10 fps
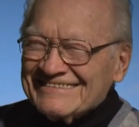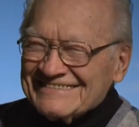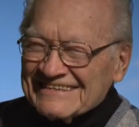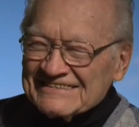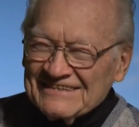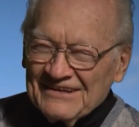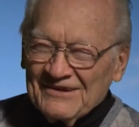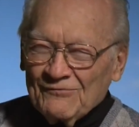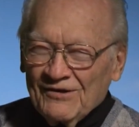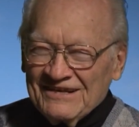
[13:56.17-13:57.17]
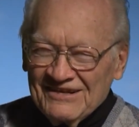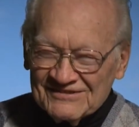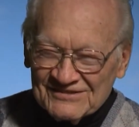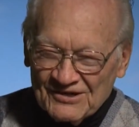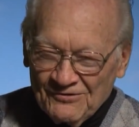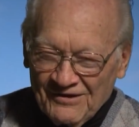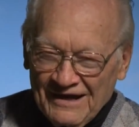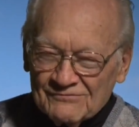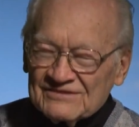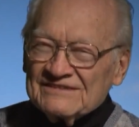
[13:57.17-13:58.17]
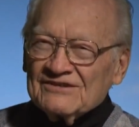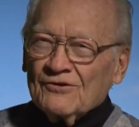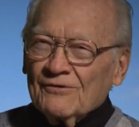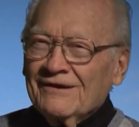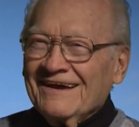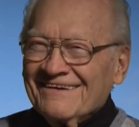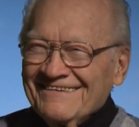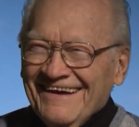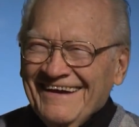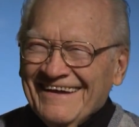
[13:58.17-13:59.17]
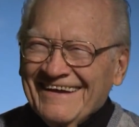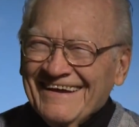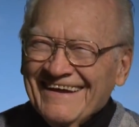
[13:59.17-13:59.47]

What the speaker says: 61 years ago, I was in Korea.